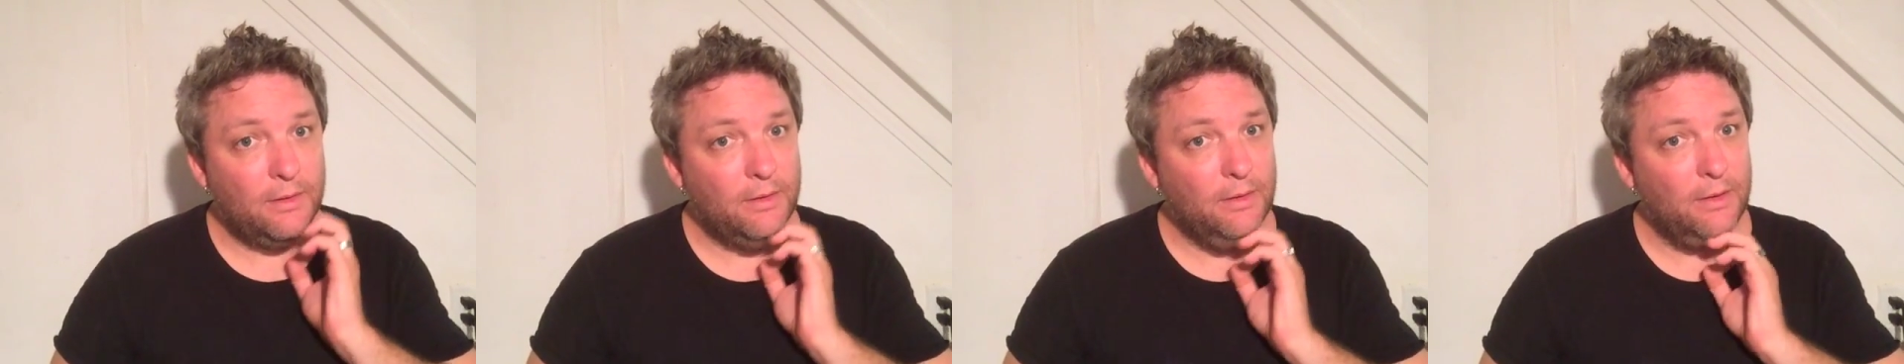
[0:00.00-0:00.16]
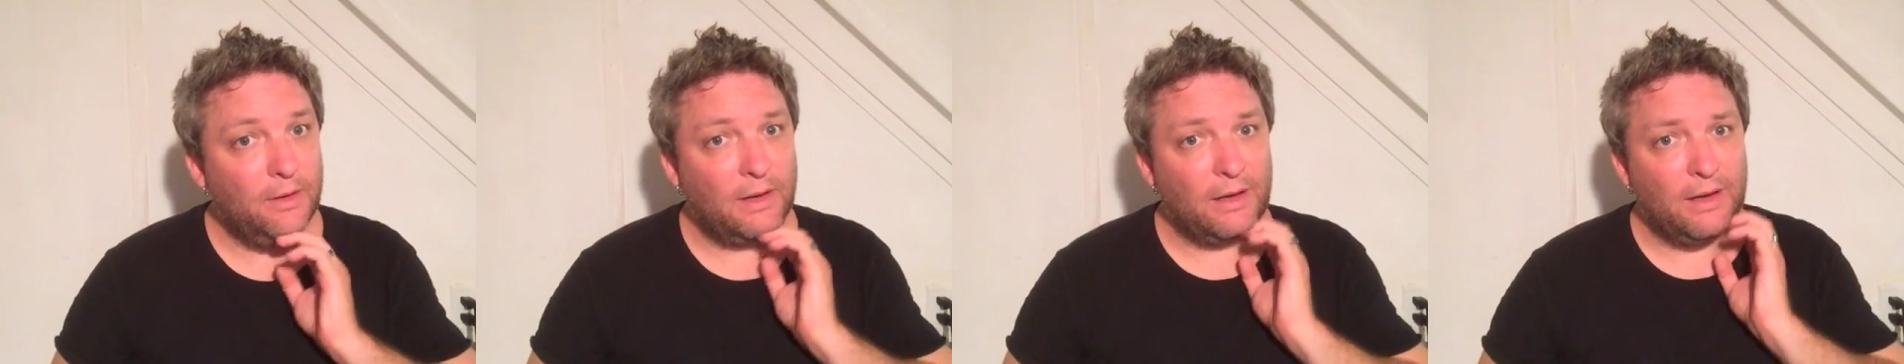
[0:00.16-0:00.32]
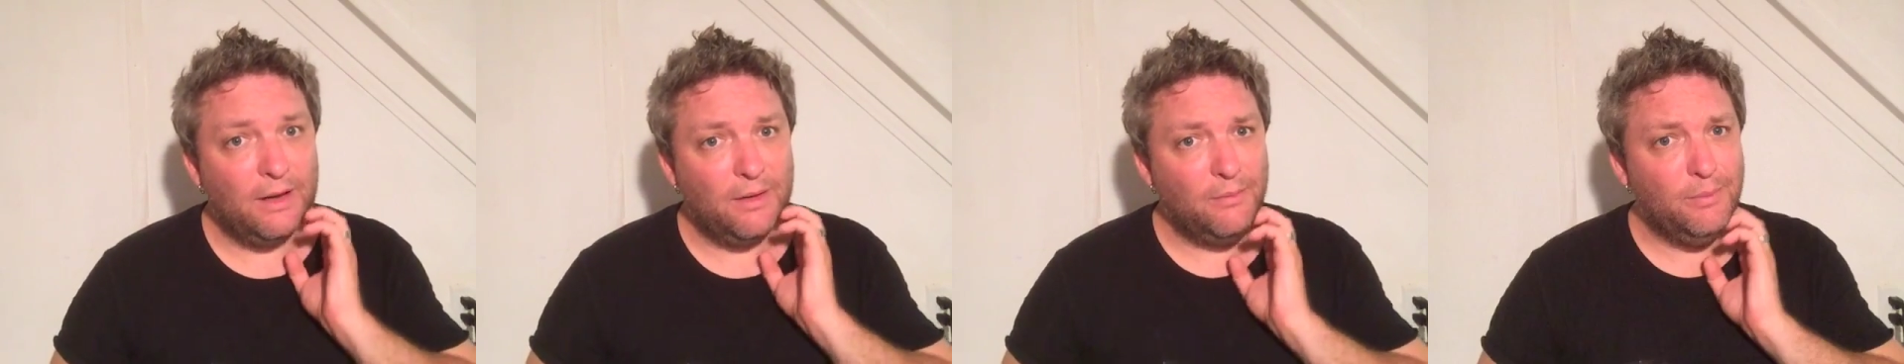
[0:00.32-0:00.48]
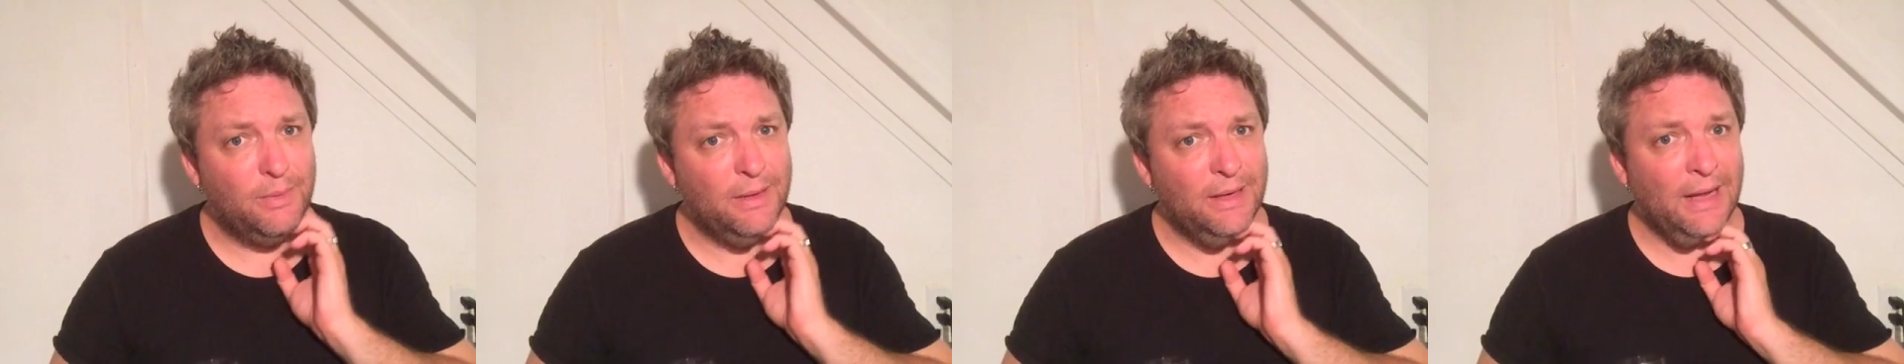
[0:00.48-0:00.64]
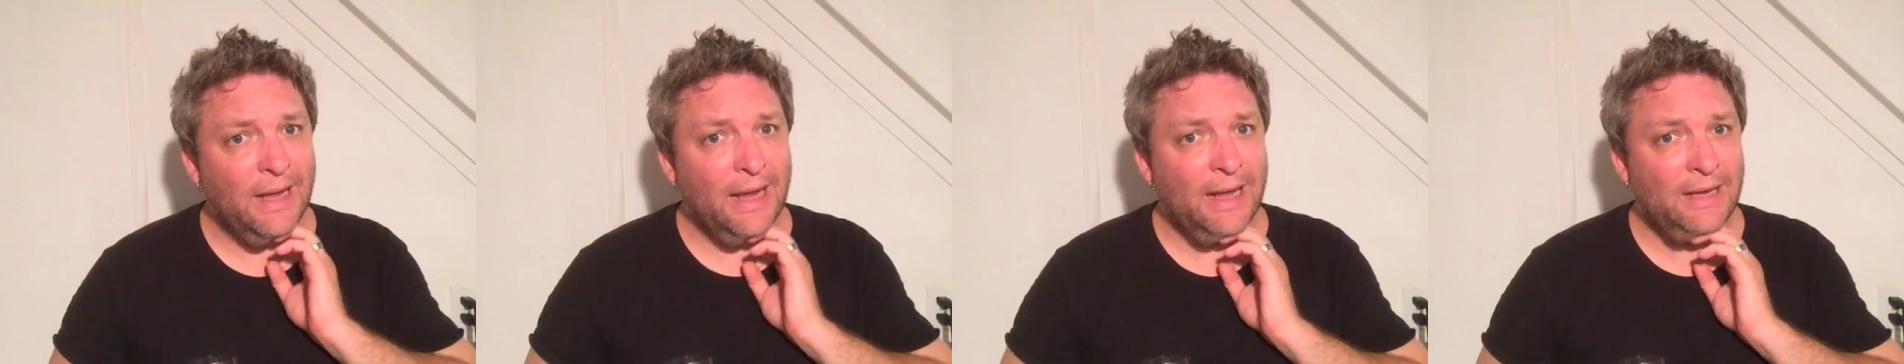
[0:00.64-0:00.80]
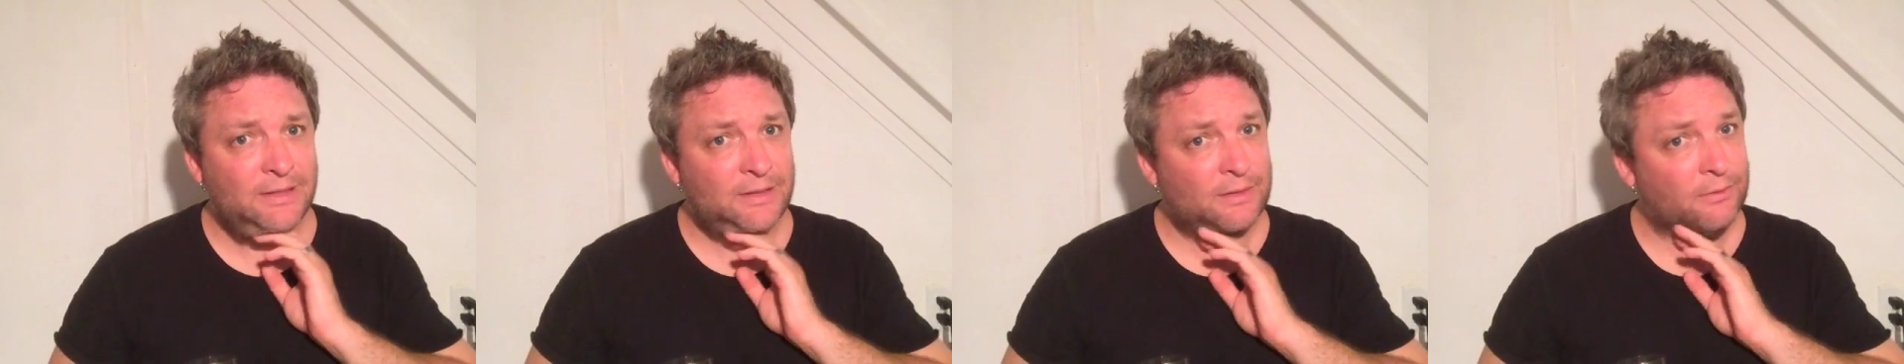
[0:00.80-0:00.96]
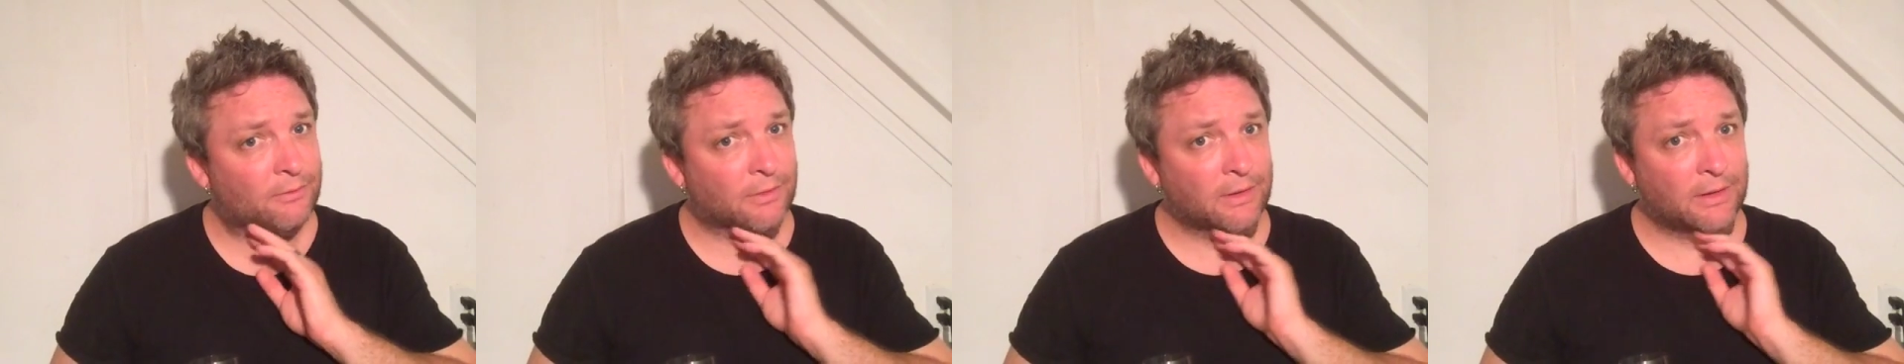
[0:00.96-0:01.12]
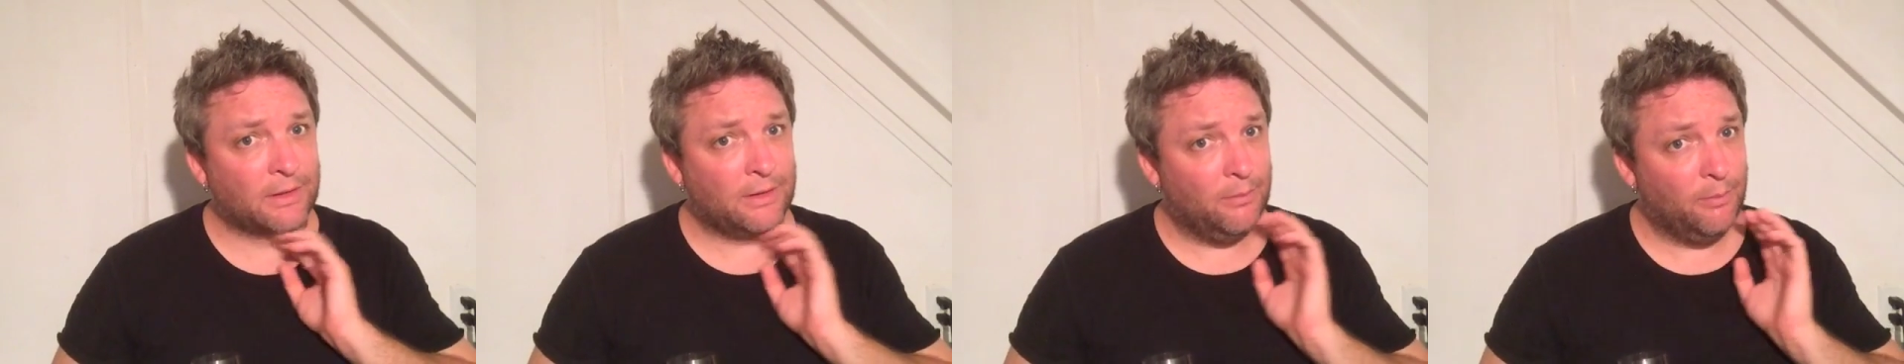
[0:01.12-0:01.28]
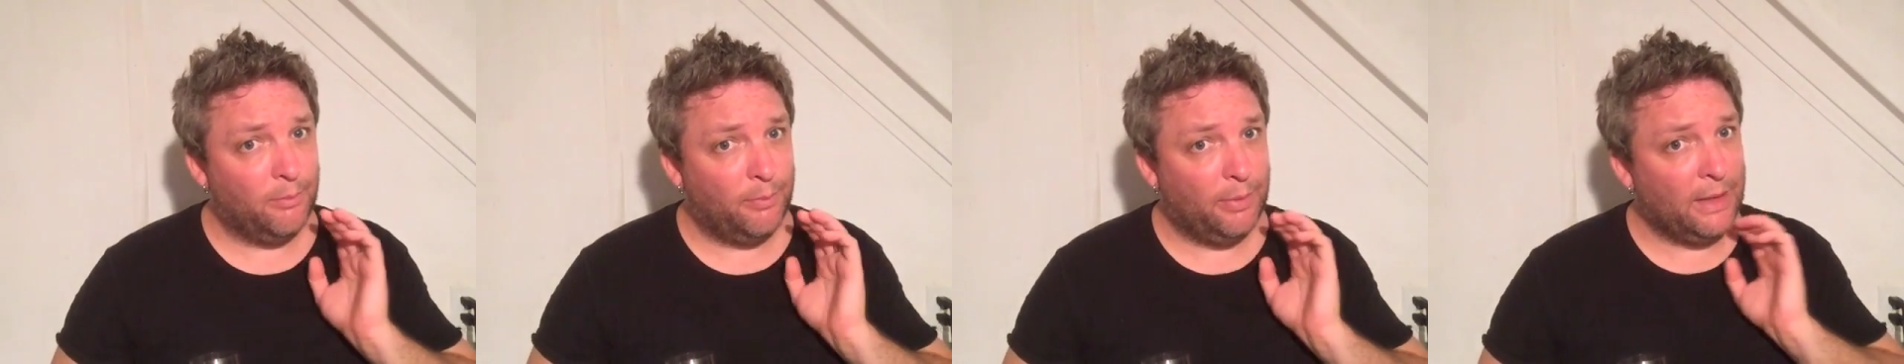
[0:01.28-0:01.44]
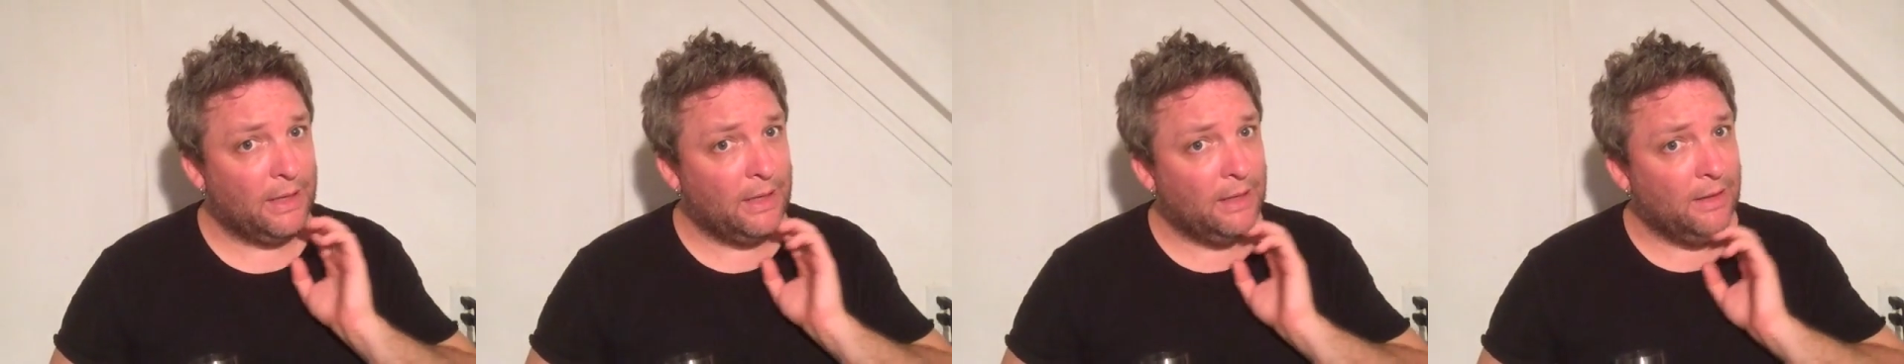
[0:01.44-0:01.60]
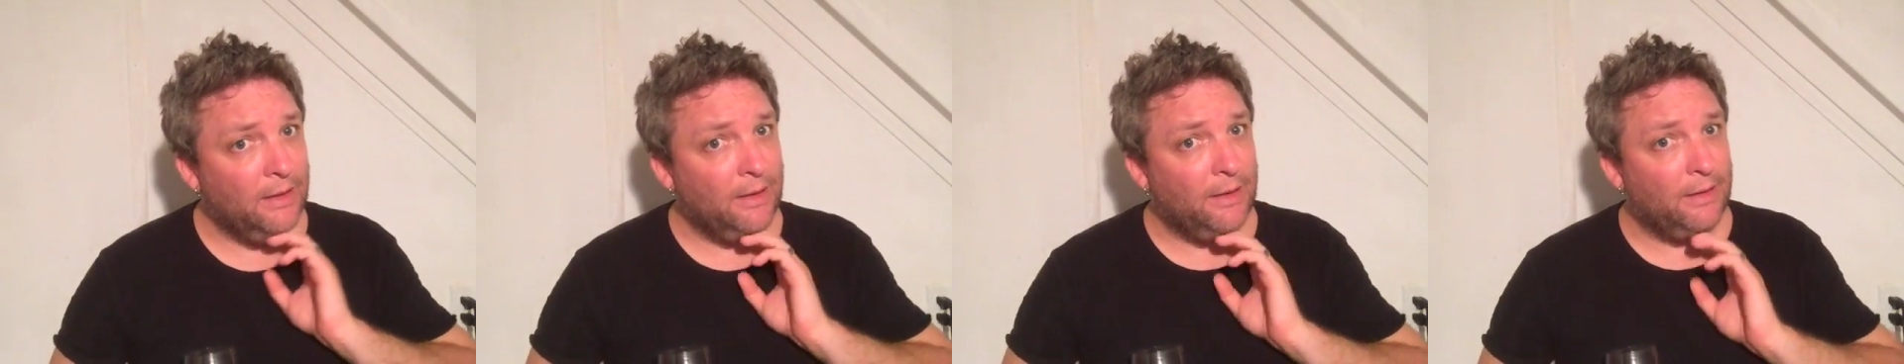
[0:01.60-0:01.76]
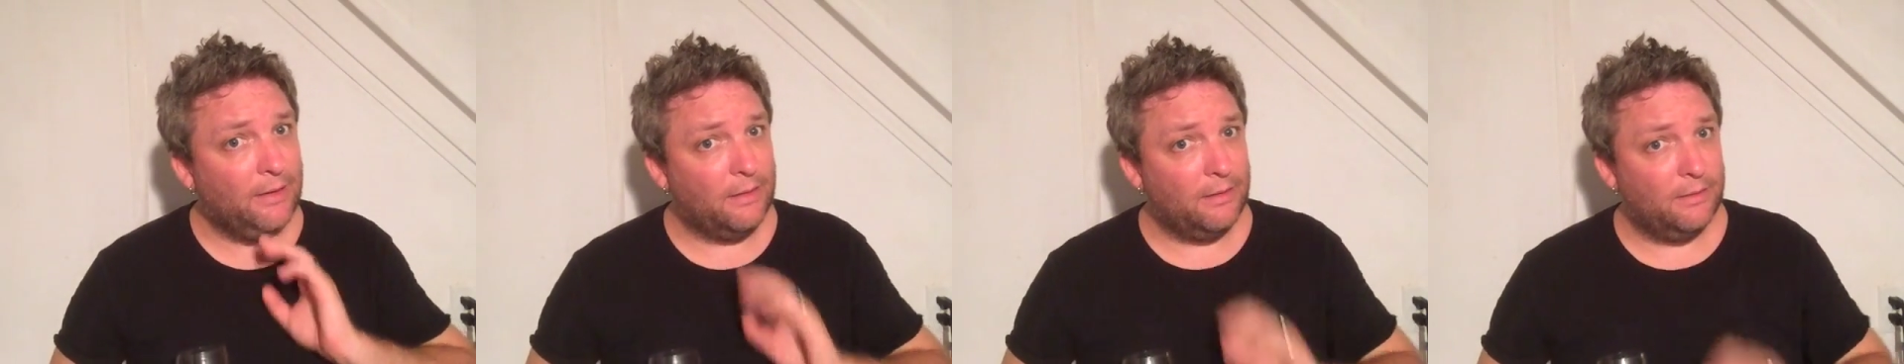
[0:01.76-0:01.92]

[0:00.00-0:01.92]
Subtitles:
but it hasn't really been